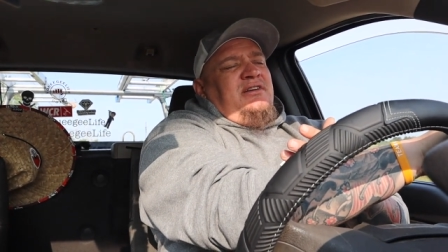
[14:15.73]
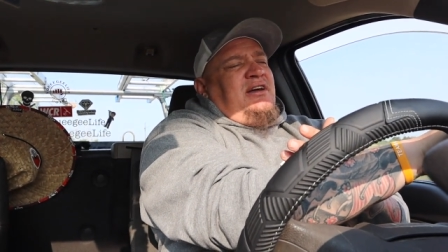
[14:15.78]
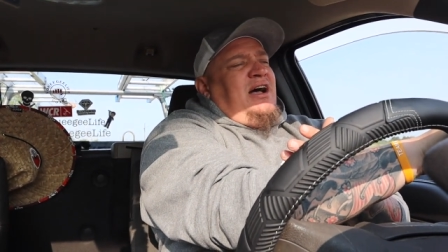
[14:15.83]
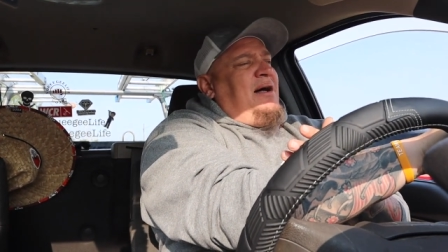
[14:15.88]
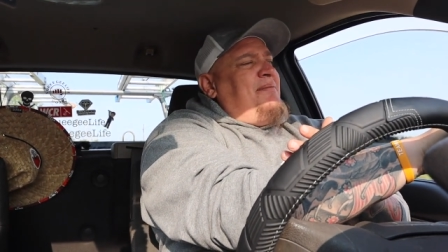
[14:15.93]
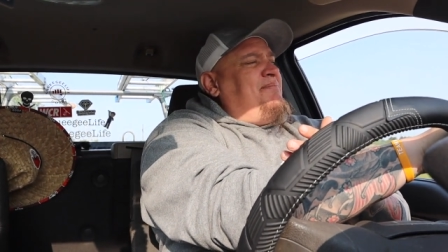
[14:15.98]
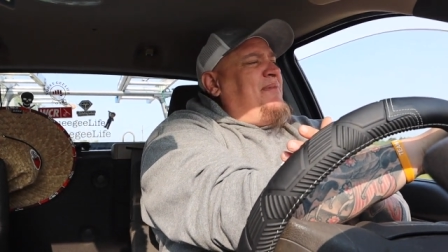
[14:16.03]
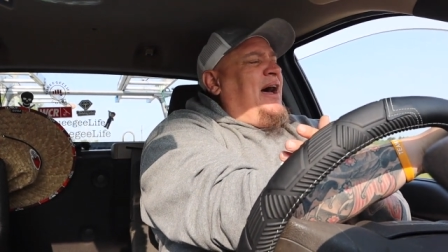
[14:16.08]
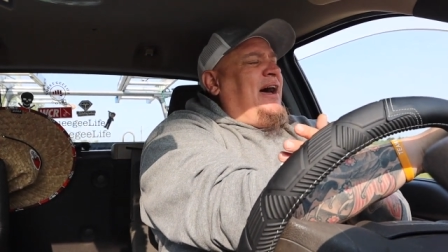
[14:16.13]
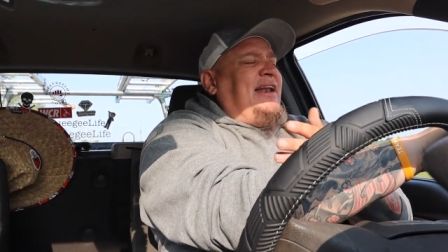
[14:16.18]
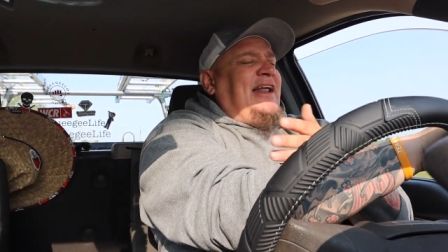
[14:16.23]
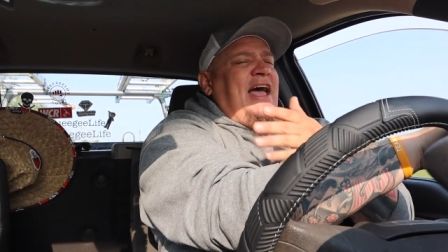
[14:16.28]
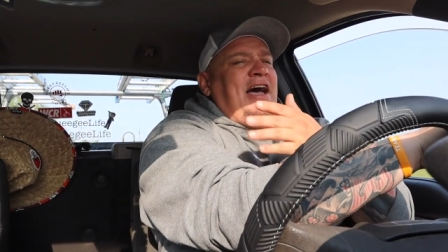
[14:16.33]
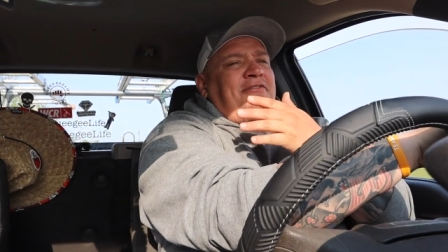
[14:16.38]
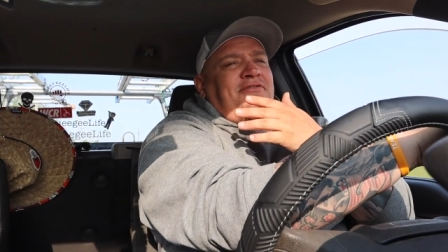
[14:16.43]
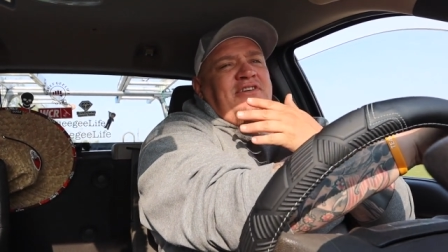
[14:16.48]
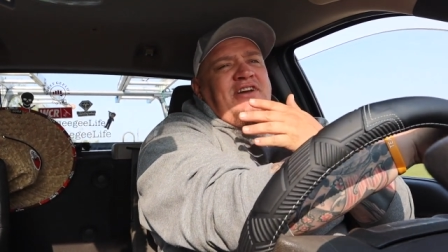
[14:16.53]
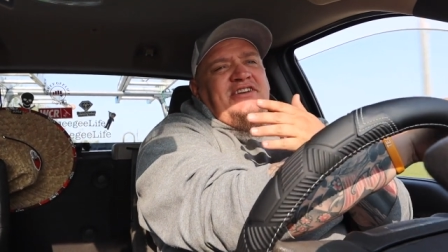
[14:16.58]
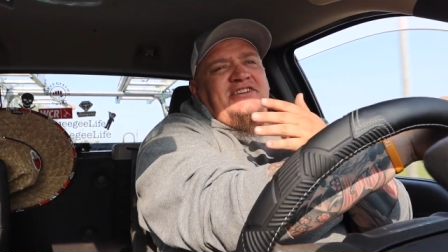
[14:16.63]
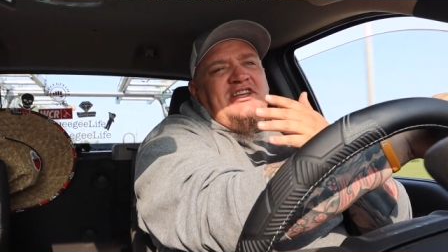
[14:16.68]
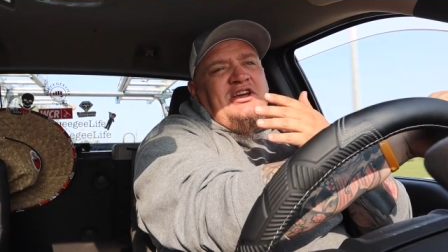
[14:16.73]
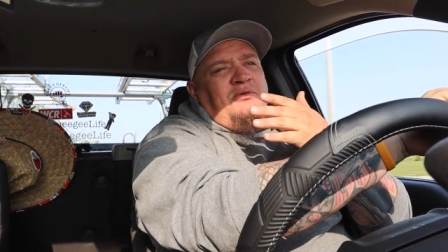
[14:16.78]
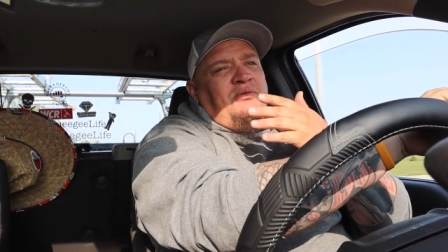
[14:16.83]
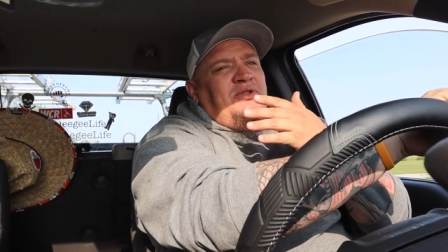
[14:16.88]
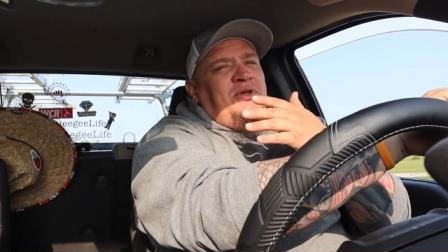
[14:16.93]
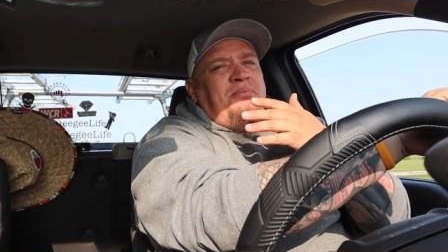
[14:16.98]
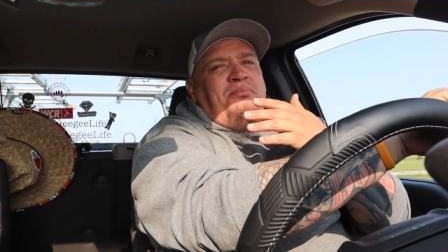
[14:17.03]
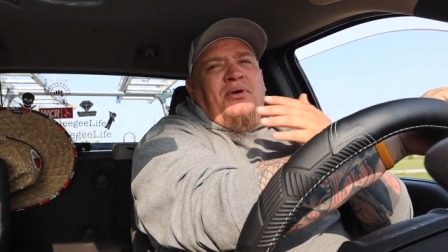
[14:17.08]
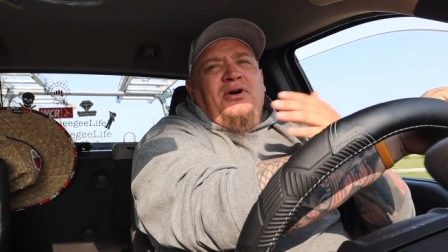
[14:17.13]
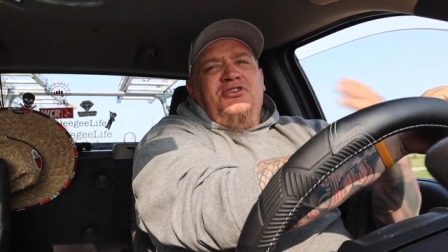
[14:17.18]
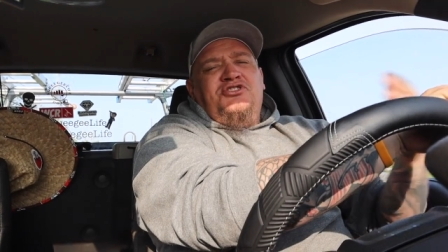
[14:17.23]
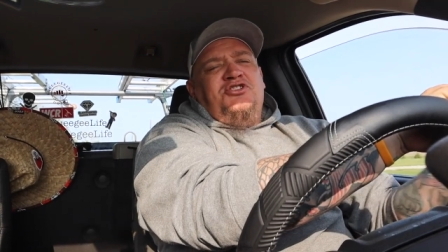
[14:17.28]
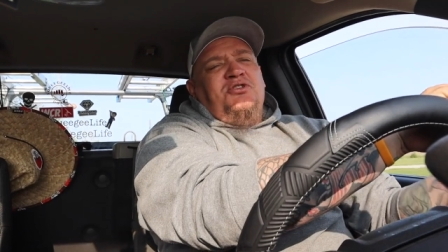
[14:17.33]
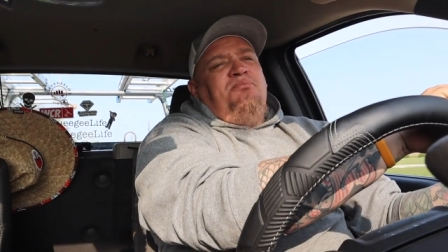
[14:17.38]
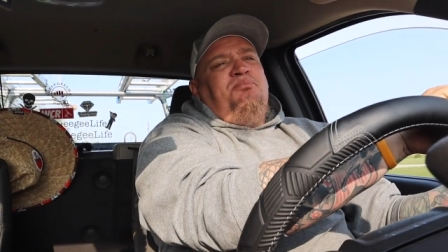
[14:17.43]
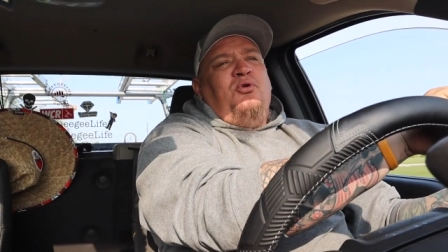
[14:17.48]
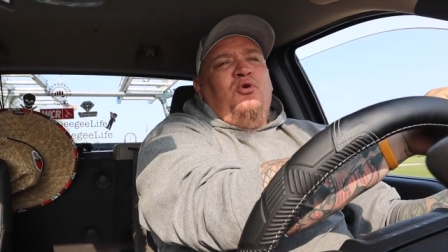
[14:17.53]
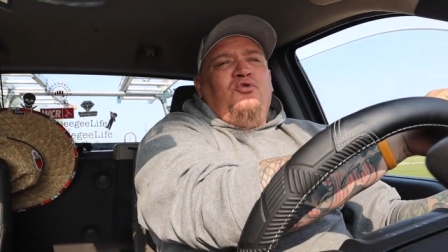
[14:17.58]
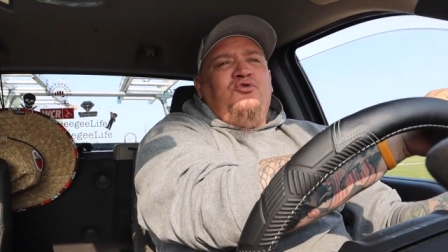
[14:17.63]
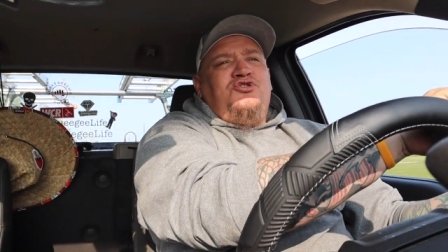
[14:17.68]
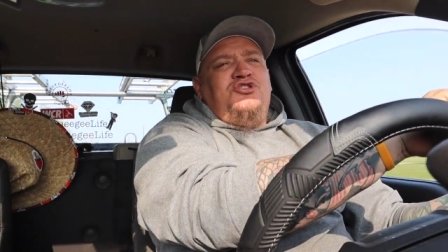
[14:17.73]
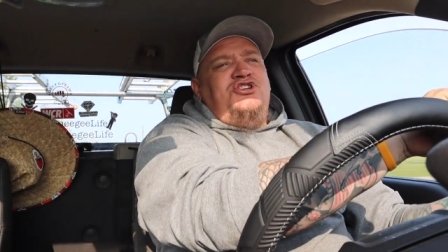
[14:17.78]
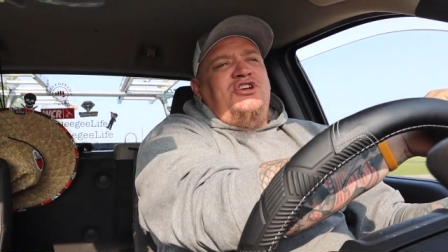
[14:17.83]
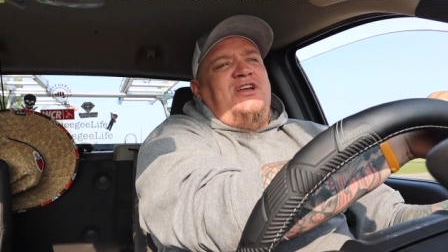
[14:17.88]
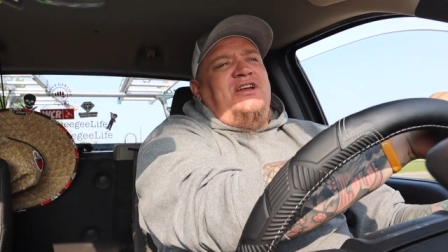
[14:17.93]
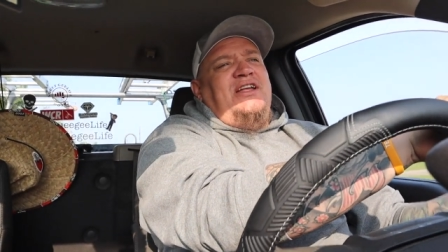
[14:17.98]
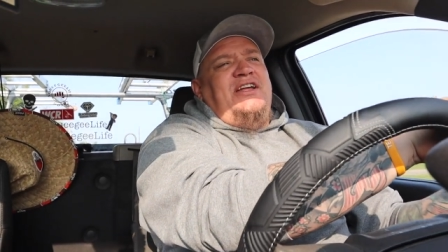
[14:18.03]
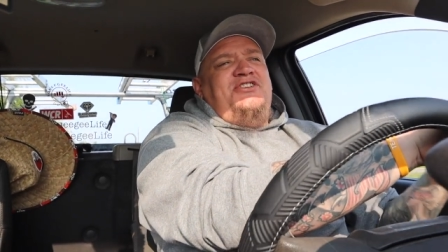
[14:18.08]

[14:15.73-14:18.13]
I'm not having to deal with a bunch of bullshit.